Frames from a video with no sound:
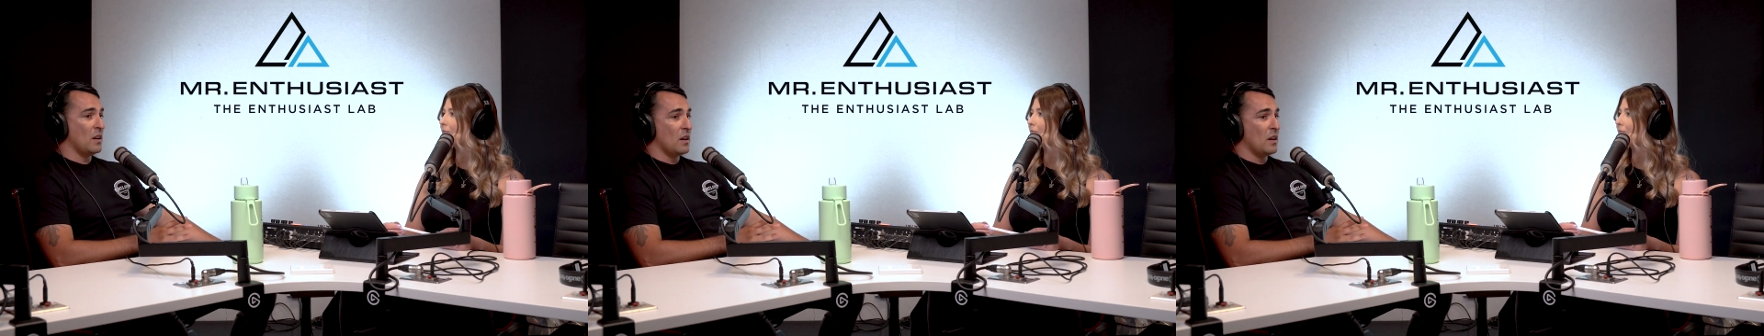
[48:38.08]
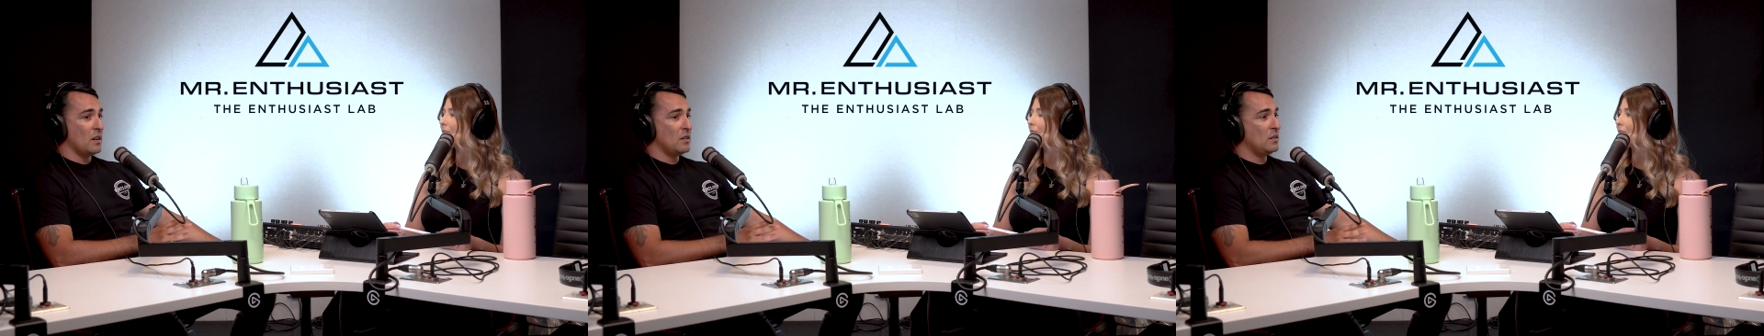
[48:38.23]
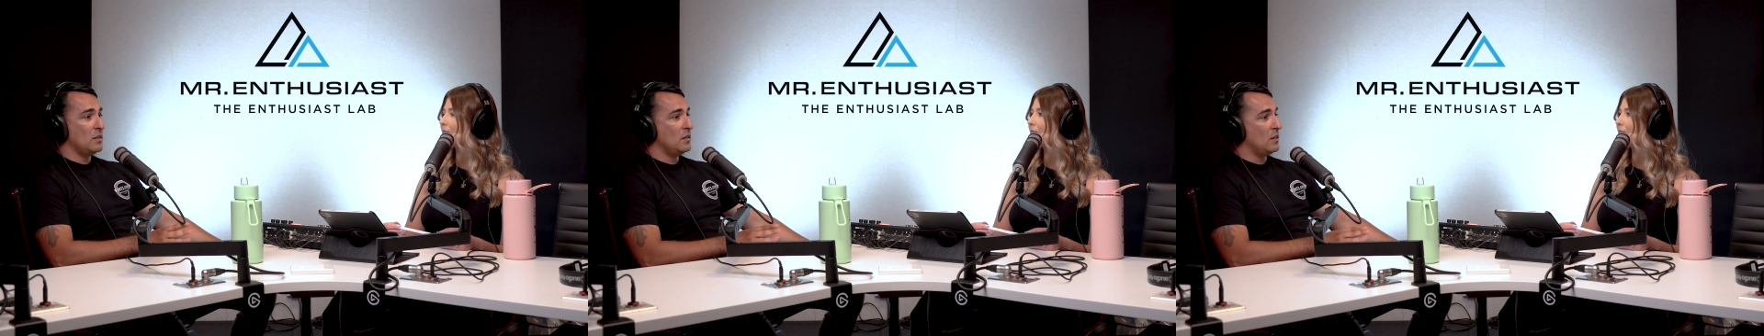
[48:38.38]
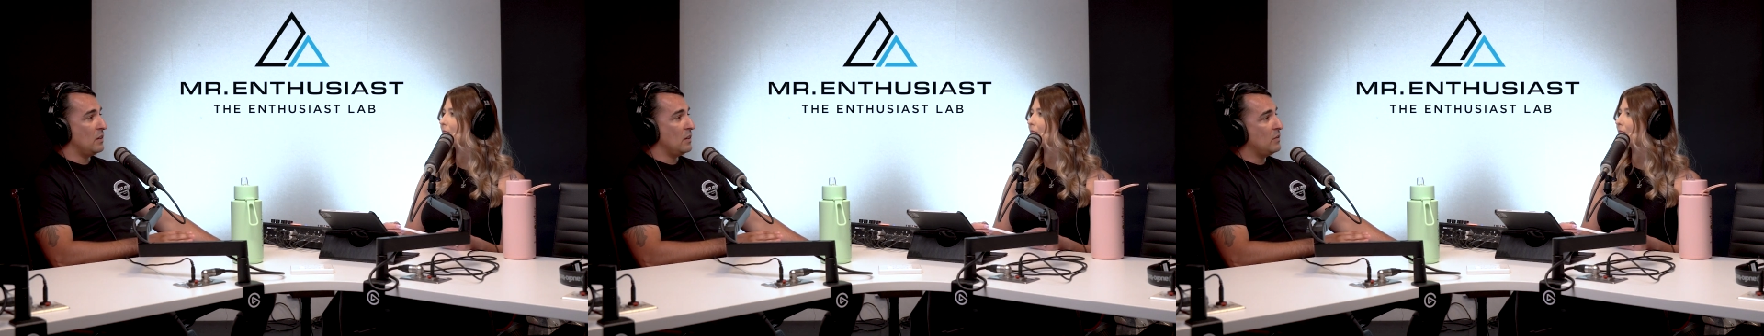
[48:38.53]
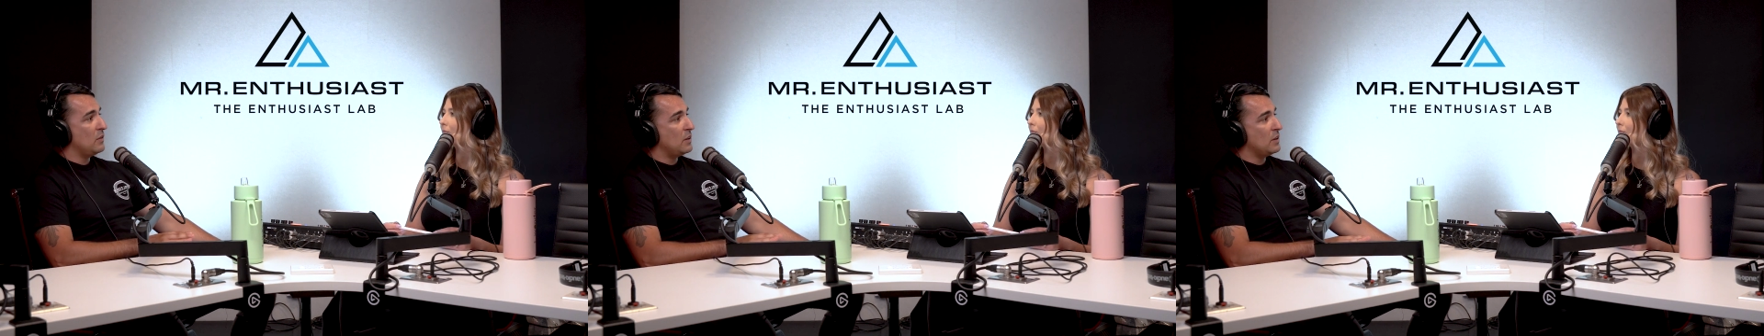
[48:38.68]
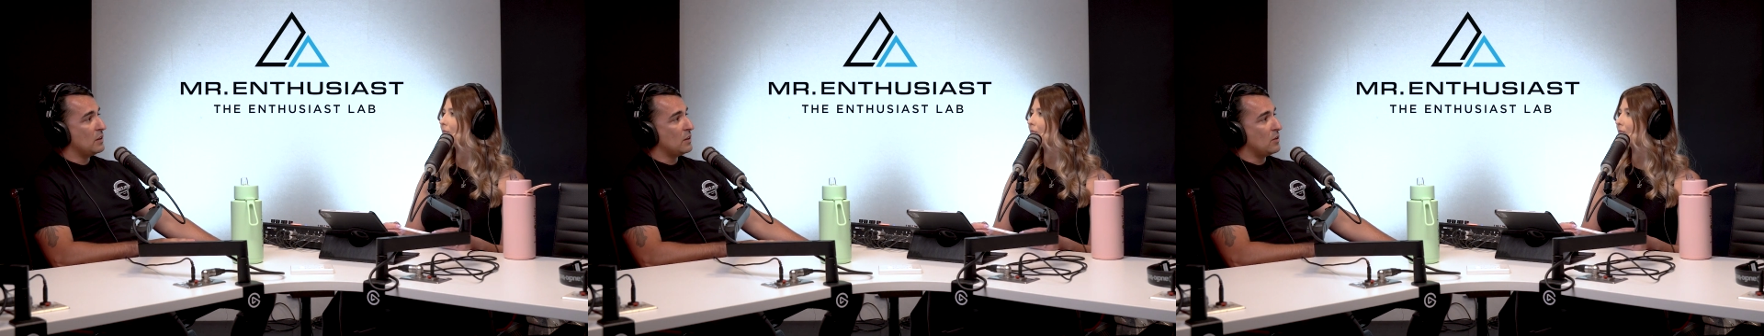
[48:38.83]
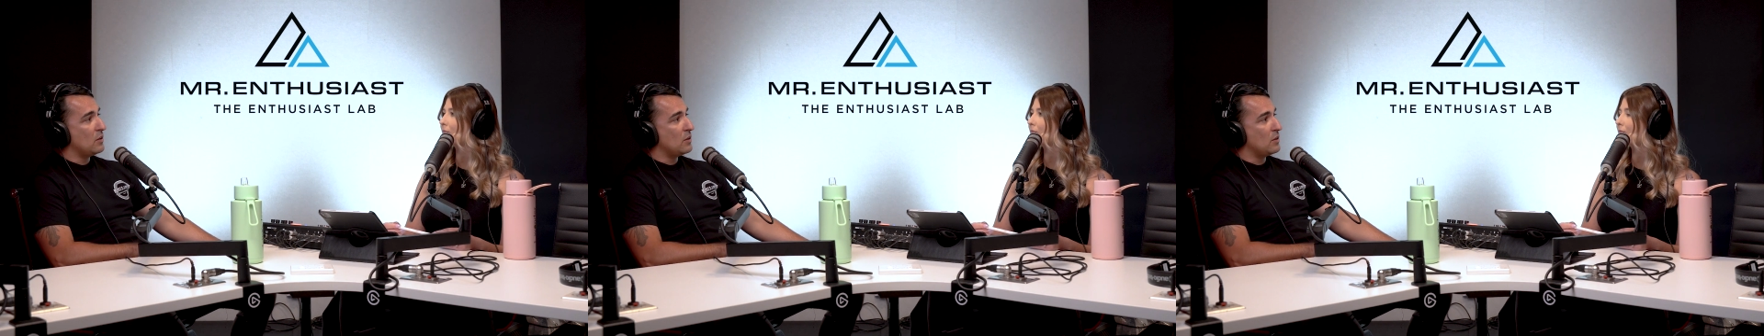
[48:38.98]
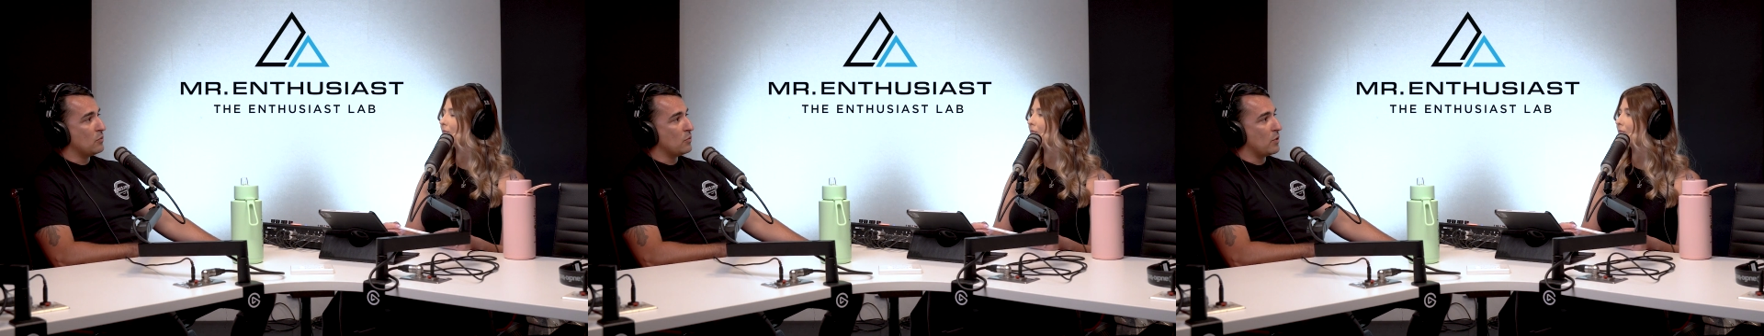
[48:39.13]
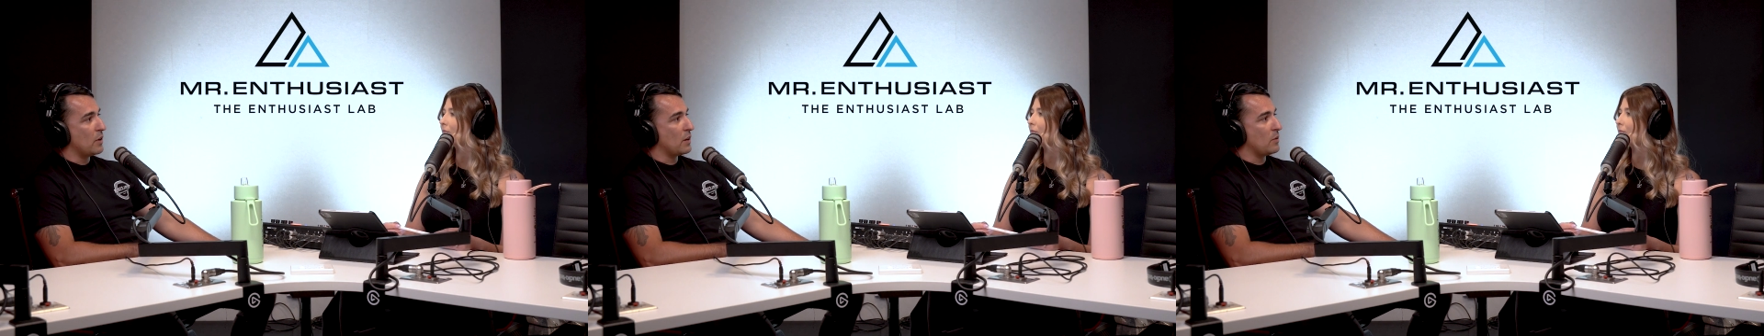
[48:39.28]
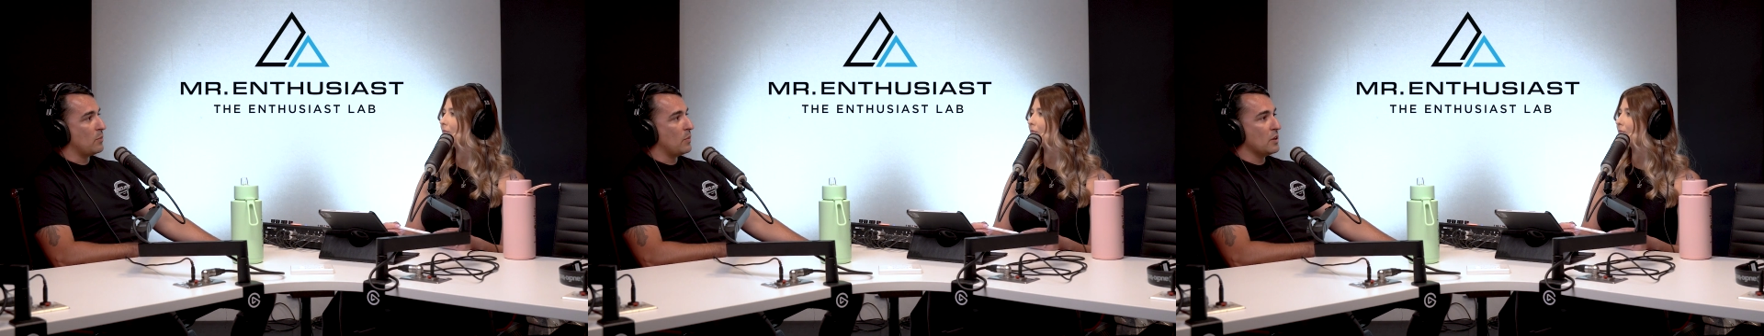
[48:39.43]
Anything that you can
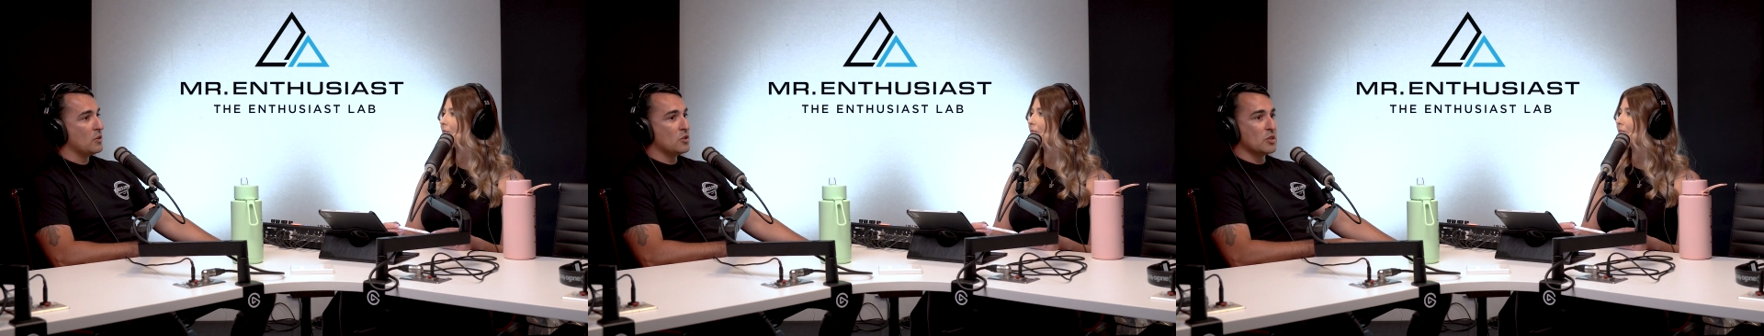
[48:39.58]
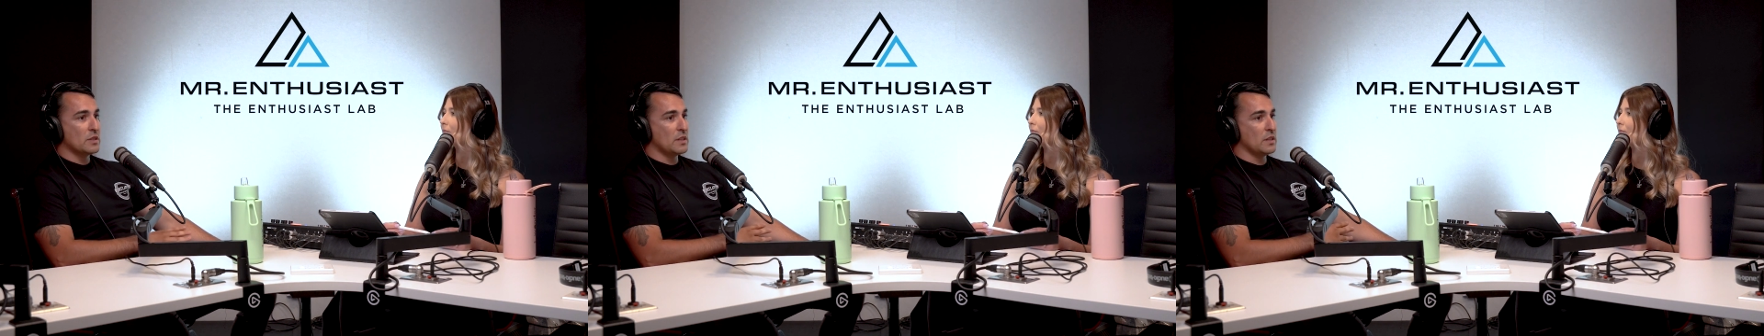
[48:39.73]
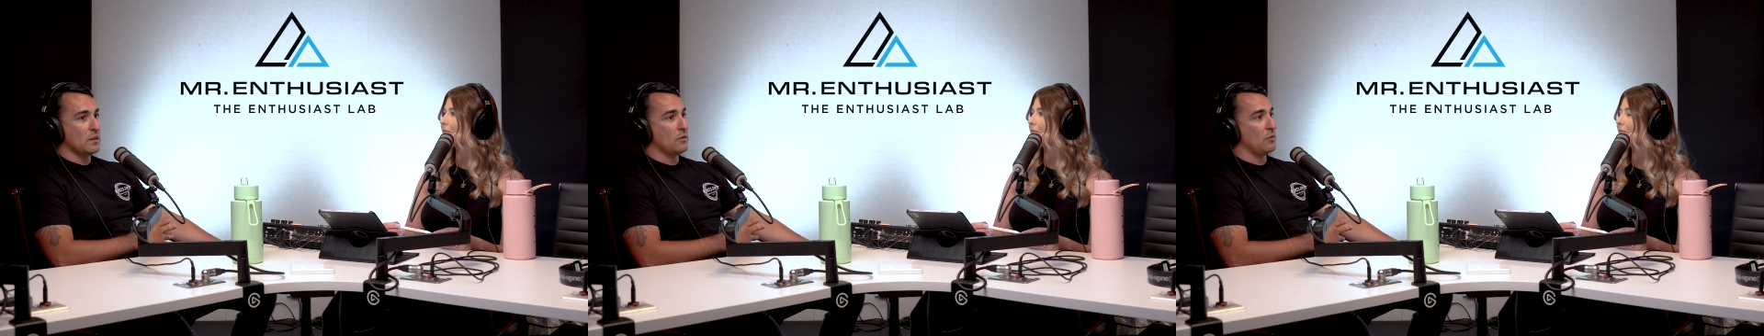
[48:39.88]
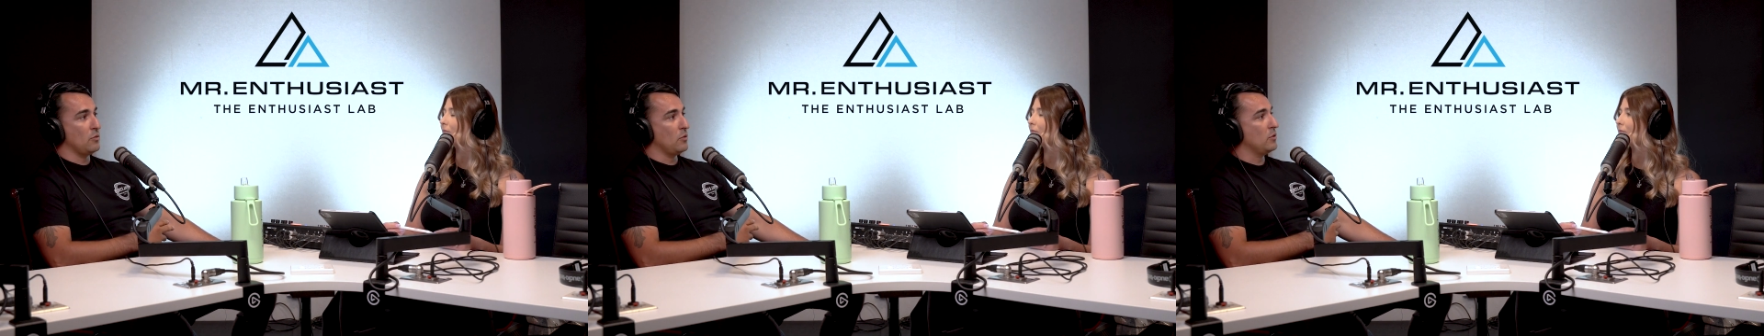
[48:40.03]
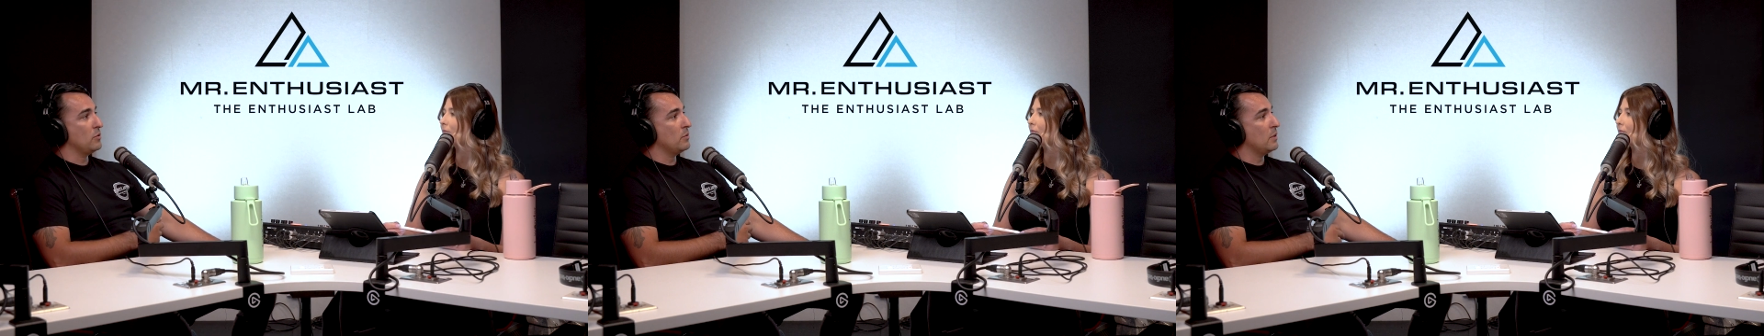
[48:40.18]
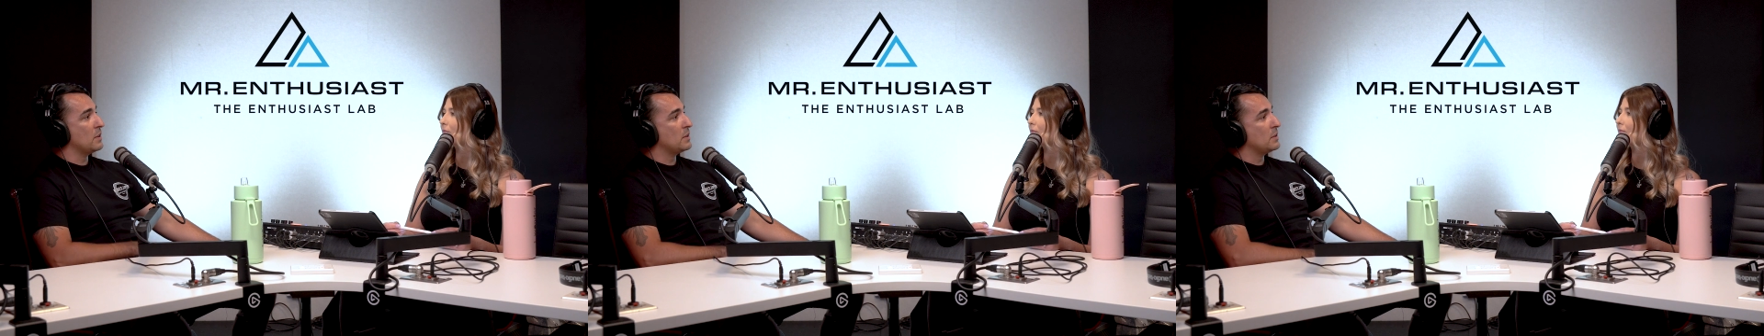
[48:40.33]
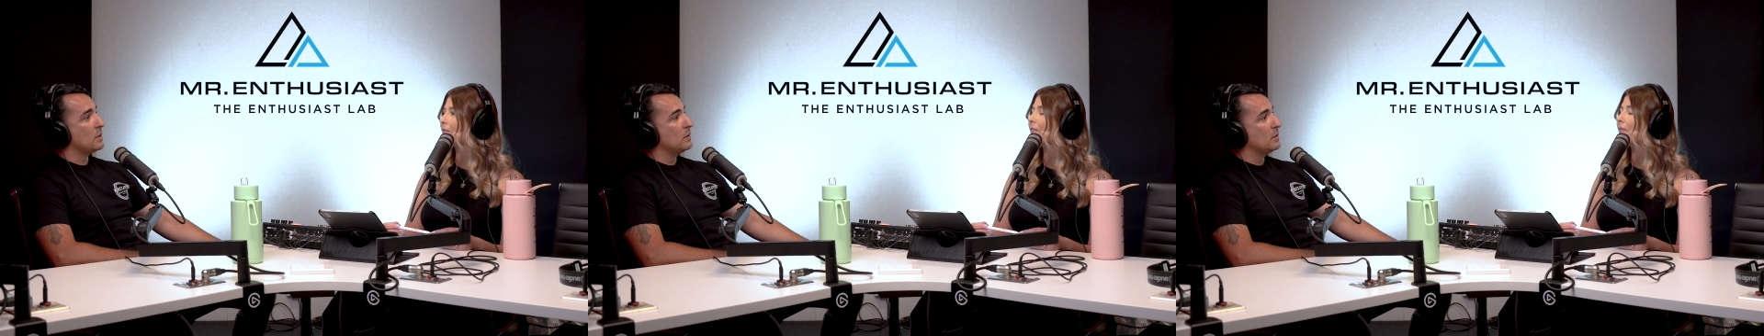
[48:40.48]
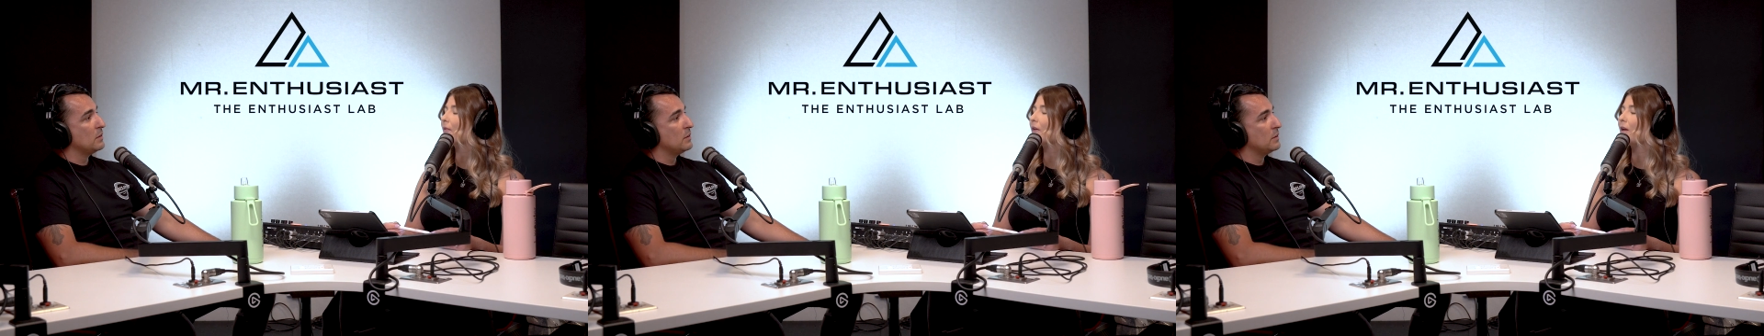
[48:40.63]
recommend, just send it through to us.